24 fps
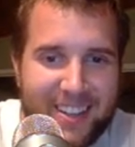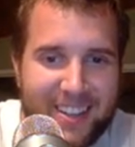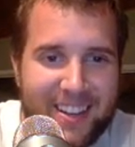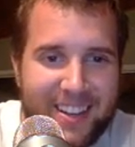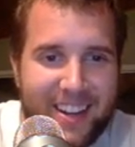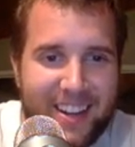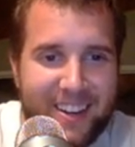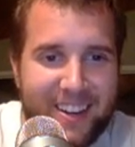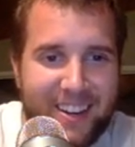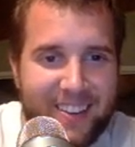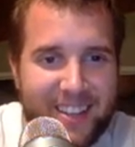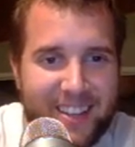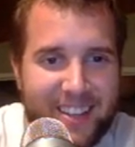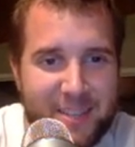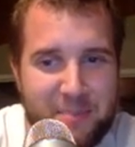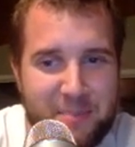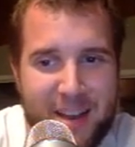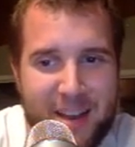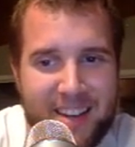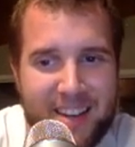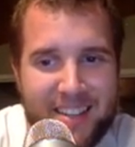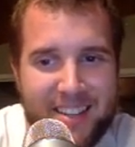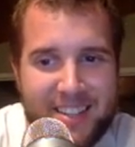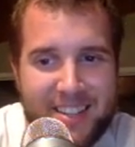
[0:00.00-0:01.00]
I know that's
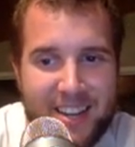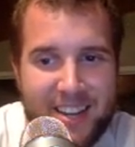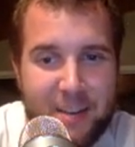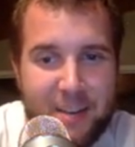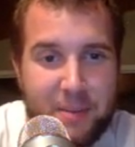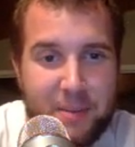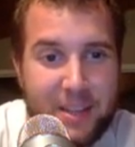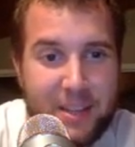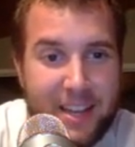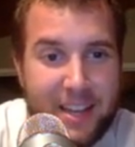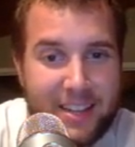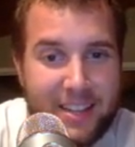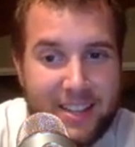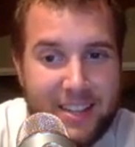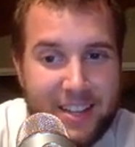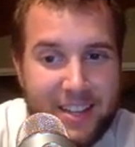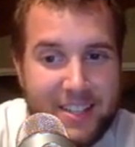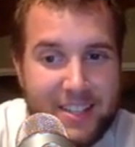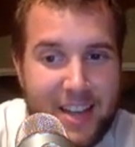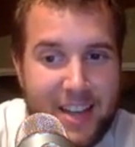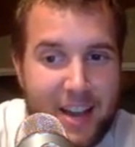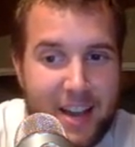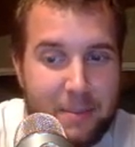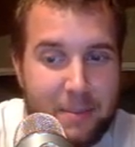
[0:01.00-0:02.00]
bad to say, but that
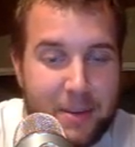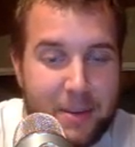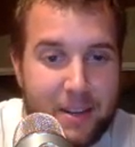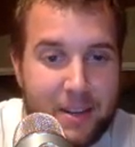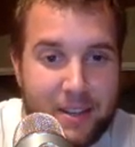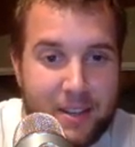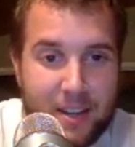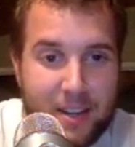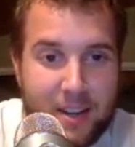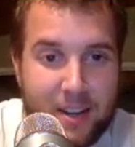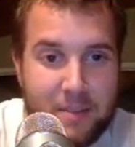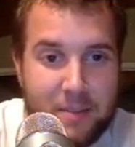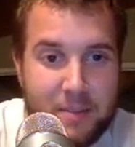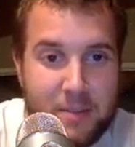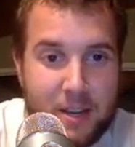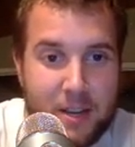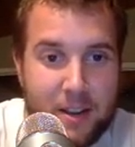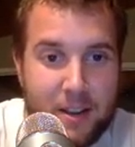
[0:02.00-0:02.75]
does happen at times.